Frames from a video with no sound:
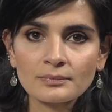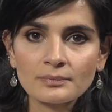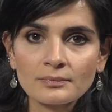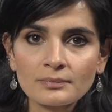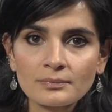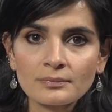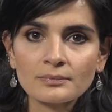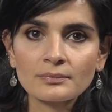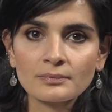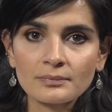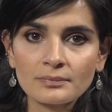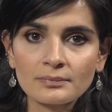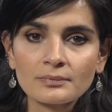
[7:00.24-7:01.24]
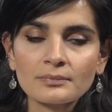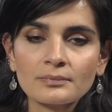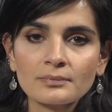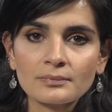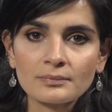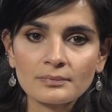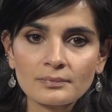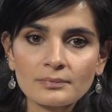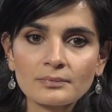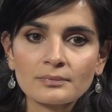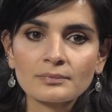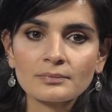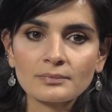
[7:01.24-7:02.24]

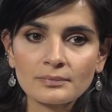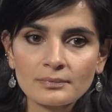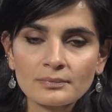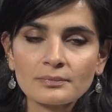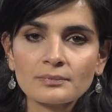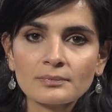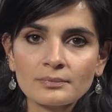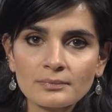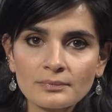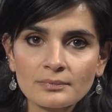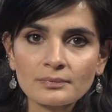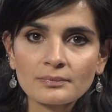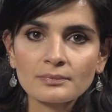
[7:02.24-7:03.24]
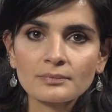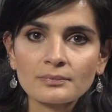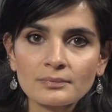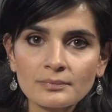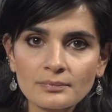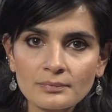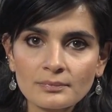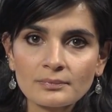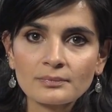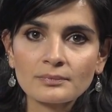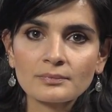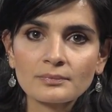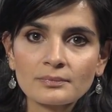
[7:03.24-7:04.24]

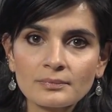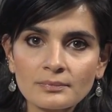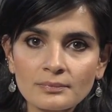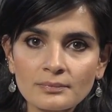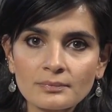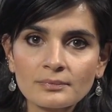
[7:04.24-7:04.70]
(silent)